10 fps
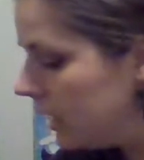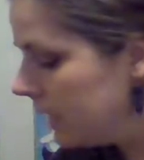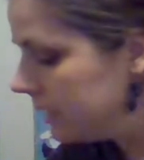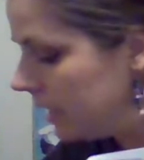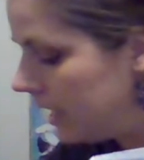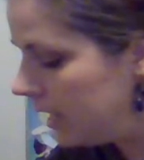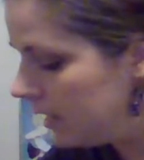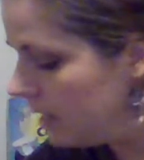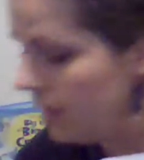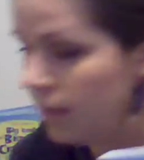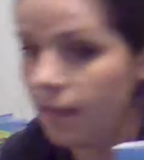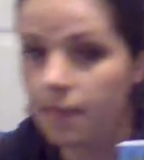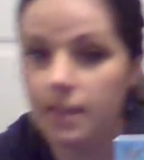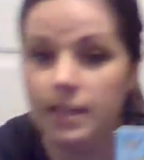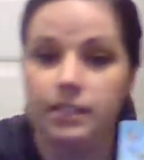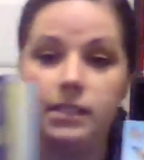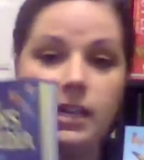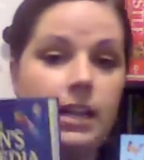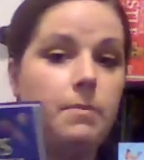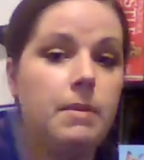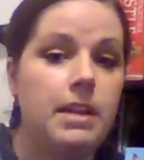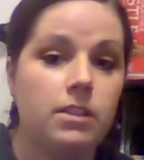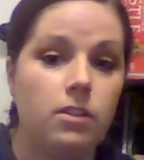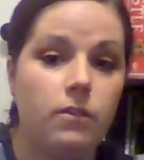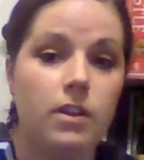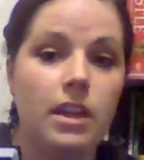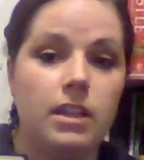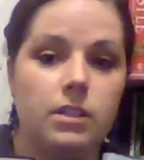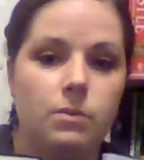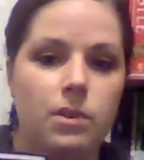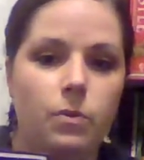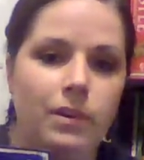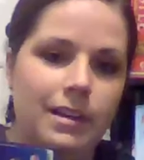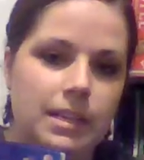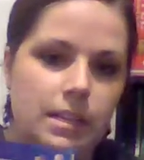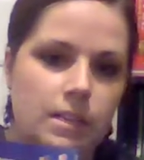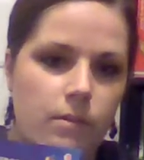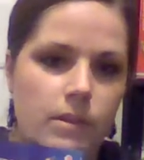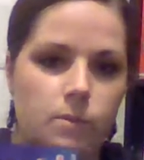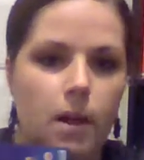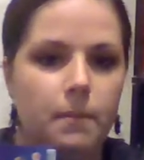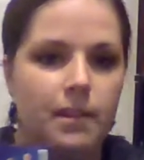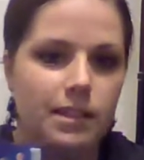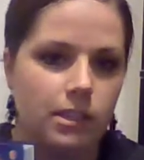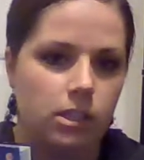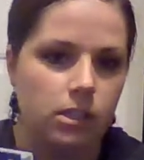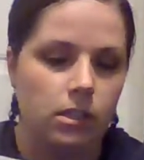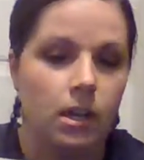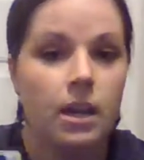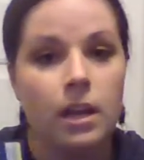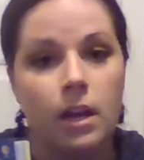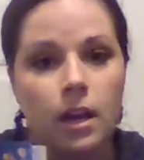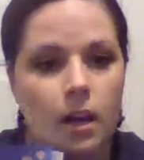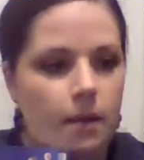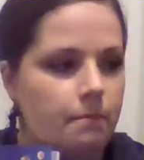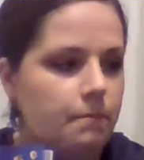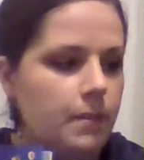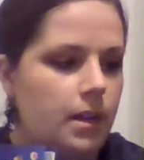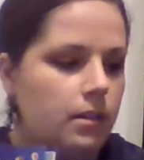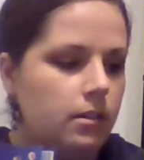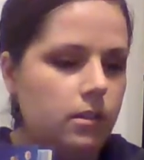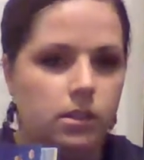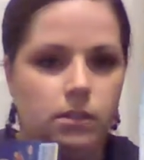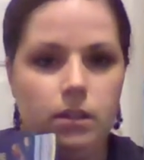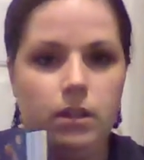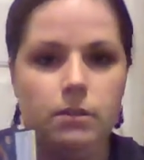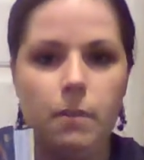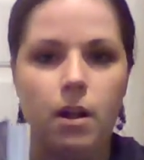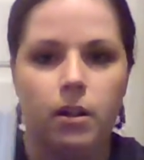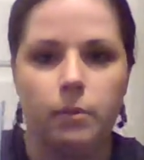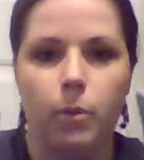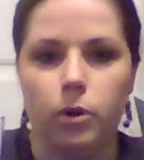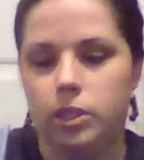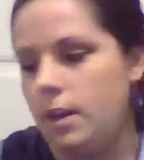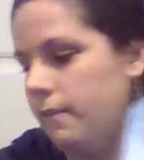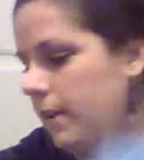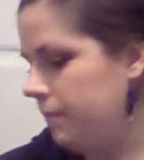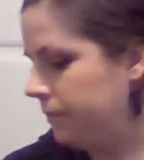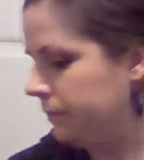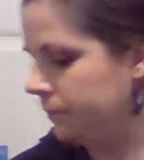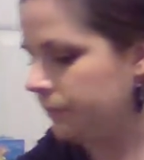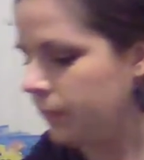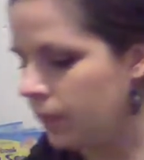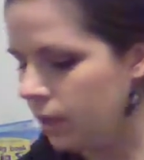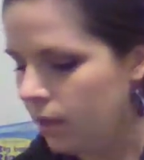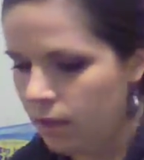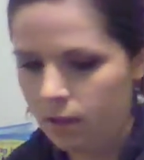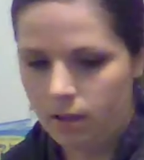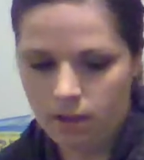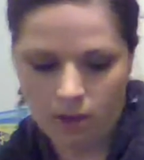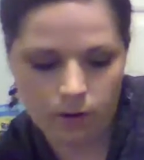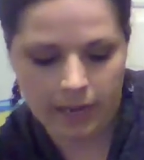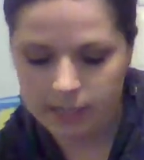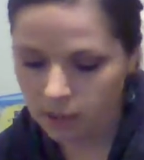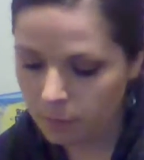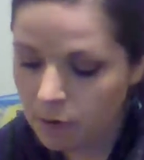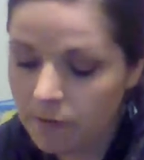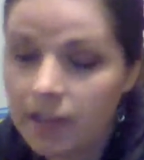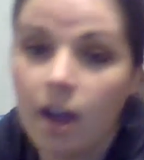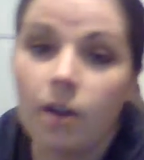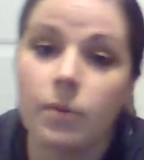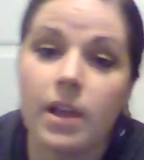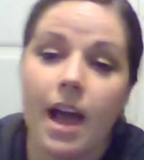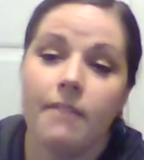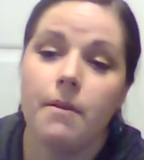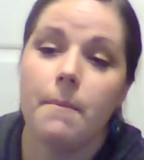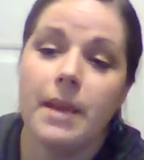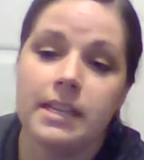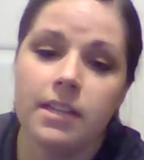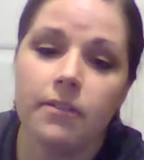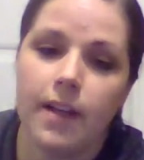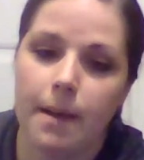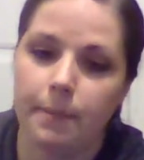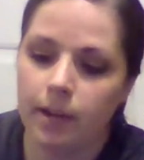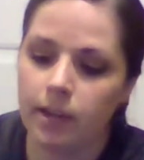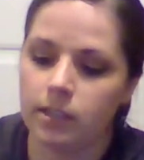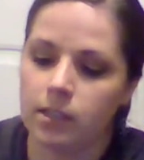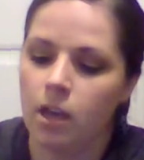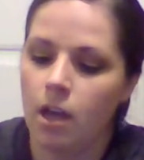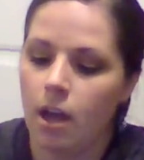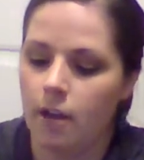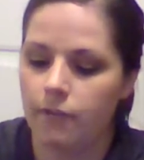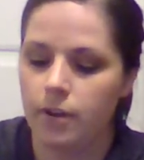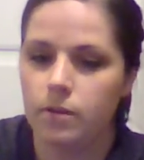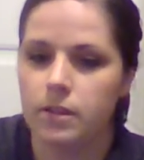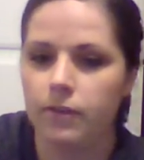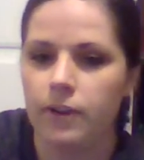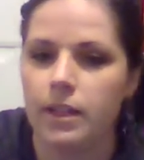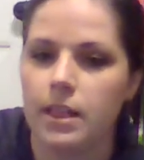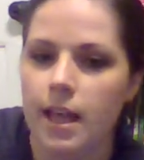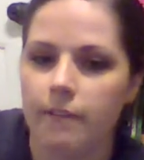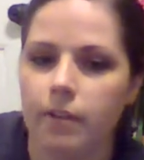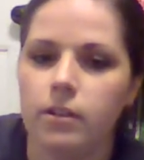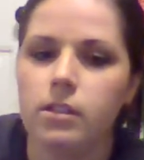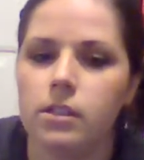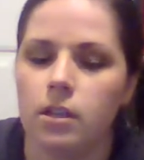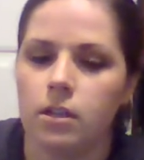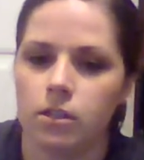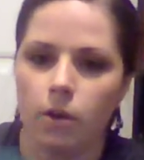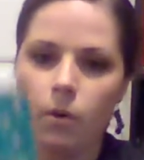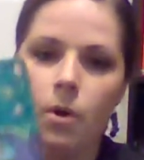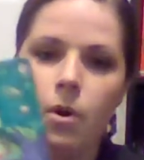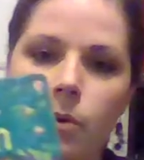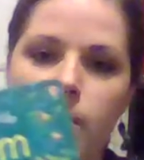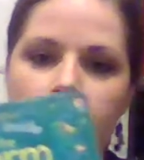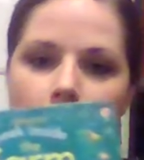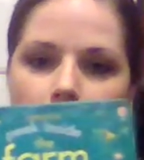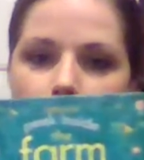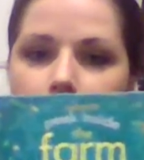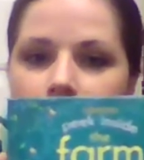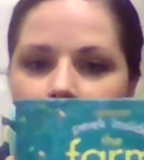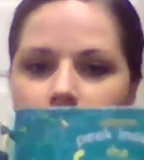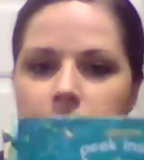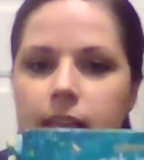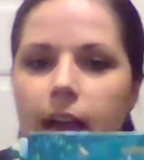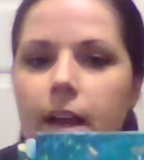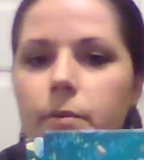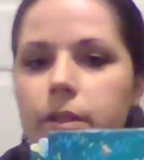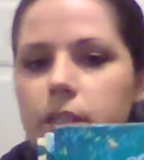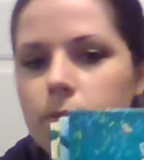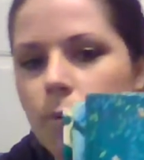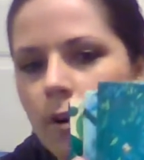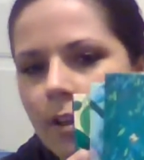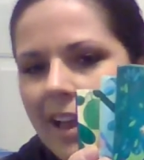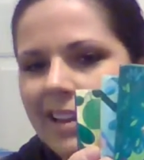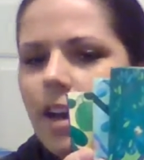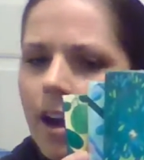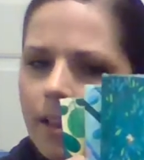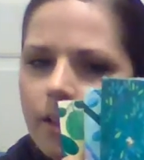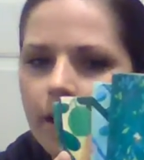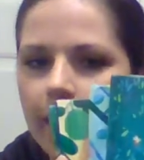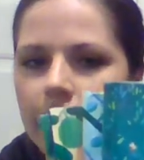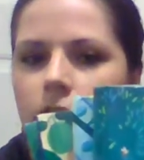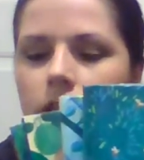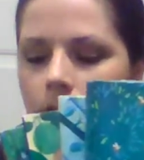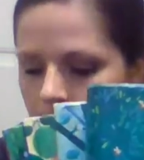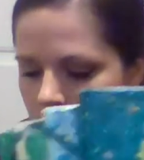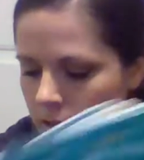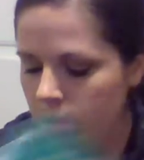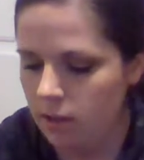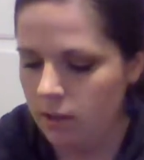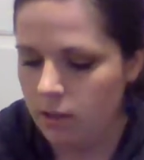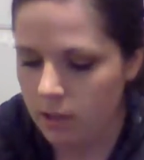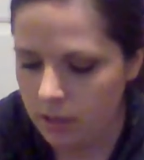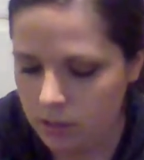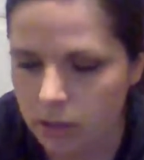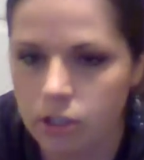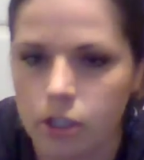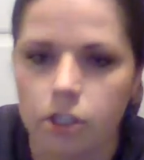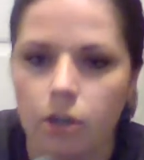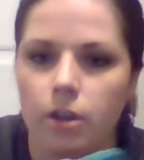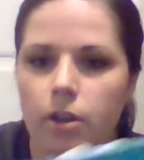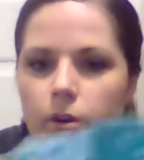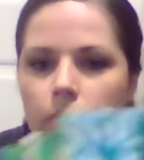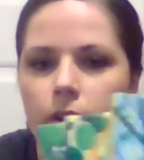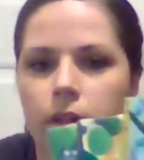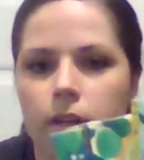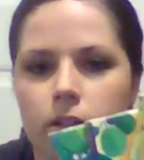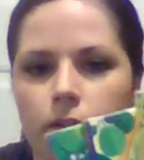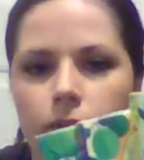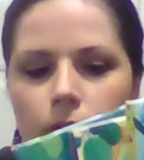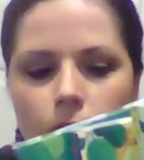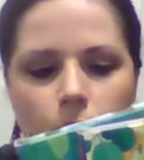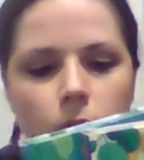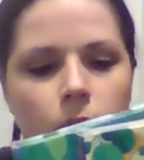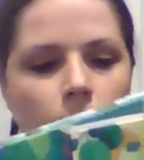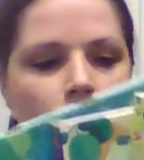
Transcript: is in this encyclopedia, so if you get this one, you wouldn't need this one as well, but this is just um, just a smaller portion of it. Okay, so moving on, we have amazing flap books, a few different levels. So We've got the peek inside, which is more like toddler age. So I'll just show you, here's a few.